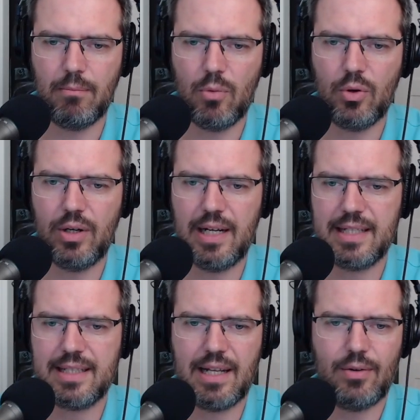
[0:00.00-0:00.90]
more or
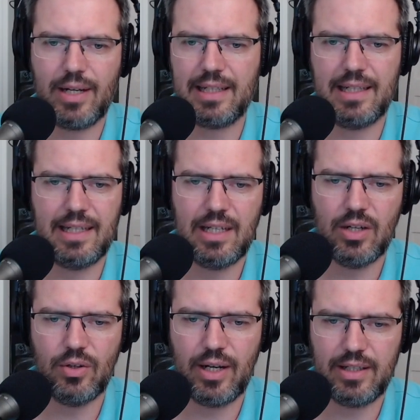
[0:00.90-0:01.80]
less directly
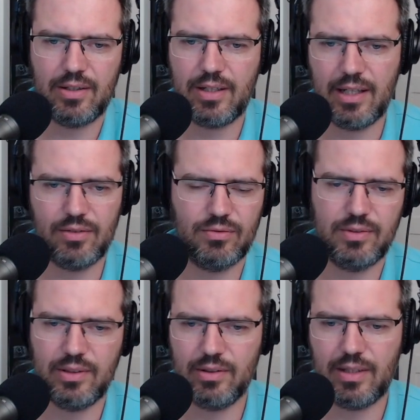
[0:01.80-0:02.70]
here and you can
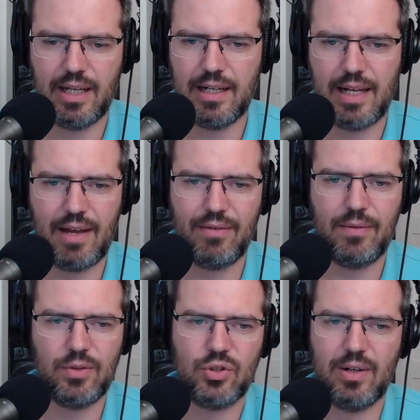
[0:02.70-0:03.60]
you can have
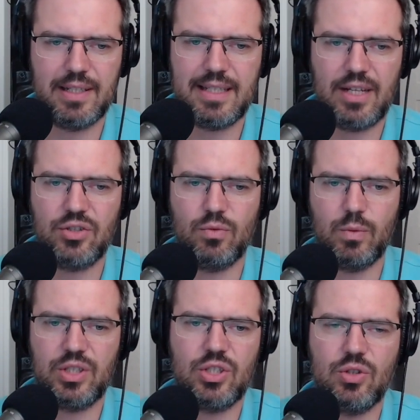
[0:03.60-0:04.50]
a visualization
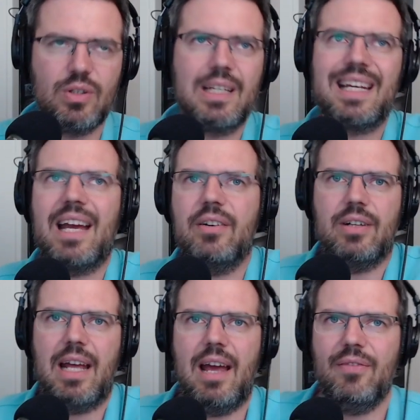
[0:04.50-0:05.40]
which you
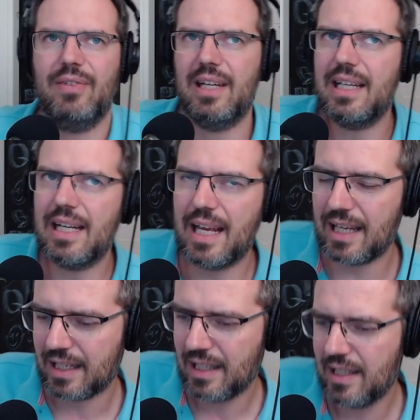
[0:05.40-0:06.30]
cannot have in
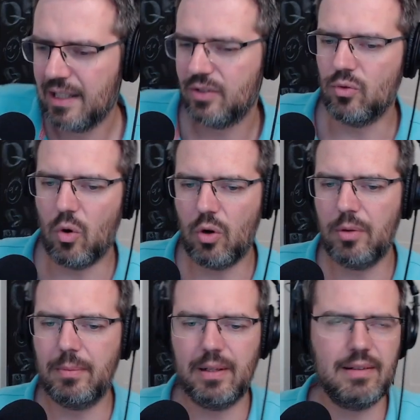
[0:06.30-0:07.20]
a
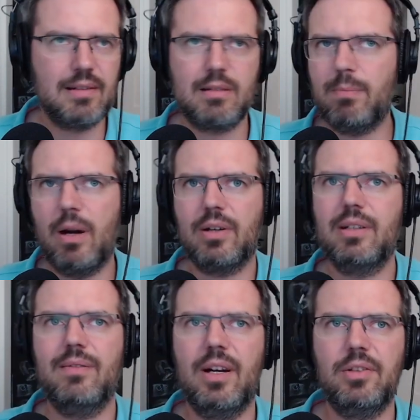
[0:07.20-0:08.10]
normal spark
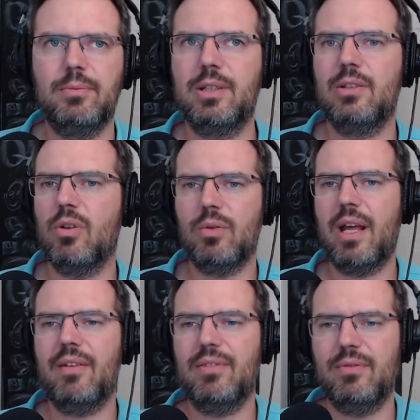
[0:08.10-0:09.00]
environment you don't
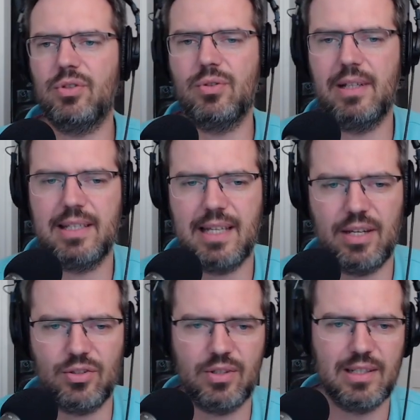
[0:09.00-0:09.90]
have a
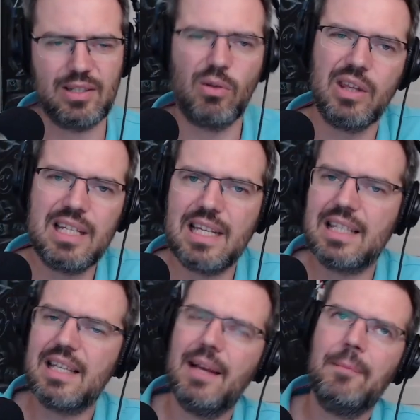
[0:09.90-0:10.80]
visualization so this
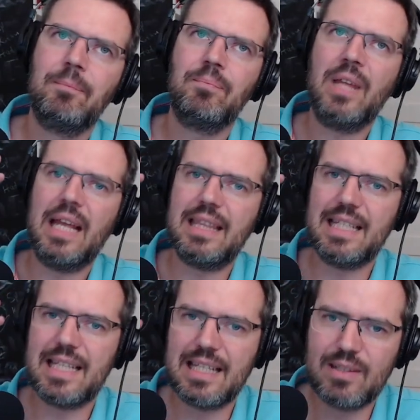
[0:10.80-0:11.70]
is
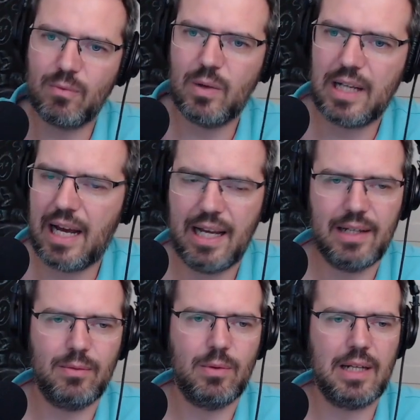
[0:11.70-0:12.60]
this is what
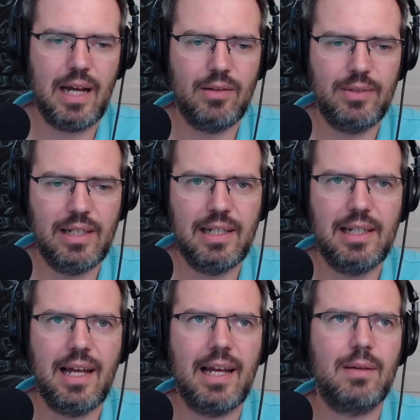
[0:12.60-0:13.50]
i what i
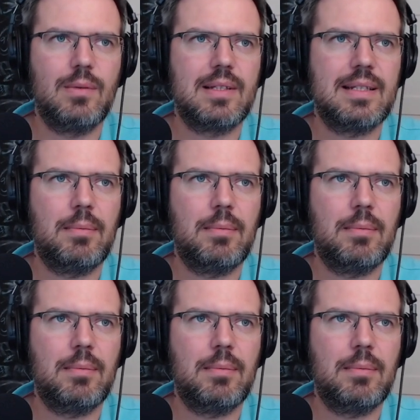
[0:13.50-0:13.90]
really like with